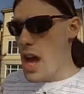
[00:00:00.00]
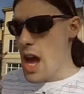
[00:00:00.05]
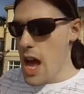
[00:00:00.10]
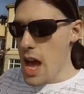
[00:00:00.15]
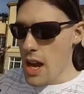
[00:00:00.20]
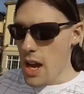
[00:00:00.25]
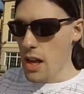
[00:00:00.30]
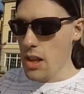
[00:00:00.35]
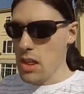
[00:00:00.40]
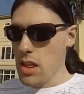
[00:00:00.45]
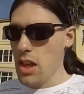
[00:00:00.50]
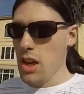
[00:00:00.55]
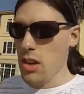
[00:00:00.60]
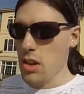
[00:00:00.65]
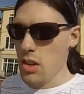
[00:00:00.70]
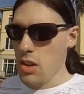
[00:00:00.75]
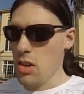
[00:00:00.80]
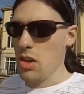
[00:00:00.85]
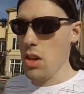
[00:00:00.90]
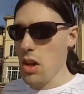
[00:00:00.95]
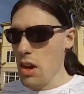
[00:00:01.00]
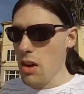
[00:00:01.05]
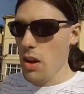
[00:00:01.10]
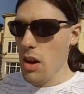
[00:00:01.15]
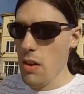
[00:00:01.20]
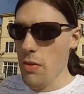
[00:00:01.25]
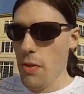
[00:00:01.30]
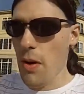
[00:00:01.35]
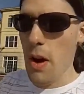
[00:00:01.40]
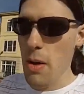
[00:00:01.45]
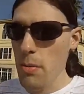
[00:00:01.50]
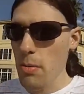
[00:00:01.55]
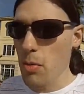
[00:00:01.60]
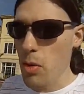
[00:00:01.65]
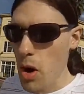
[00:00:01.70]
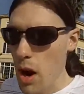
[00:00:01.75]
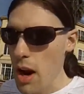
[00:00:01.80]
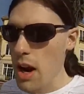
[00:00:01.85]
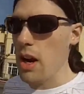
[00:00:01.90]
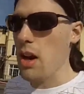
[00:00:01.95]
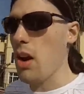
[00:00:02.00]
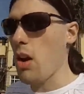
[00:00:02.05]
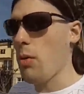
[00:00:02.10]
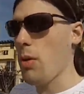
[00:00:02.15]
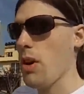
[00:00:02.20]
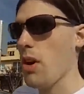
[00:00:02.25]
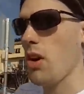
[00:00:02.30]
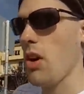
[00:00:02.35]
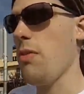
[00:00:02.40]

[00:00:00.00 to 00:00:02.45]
And I think if I'm right, are we?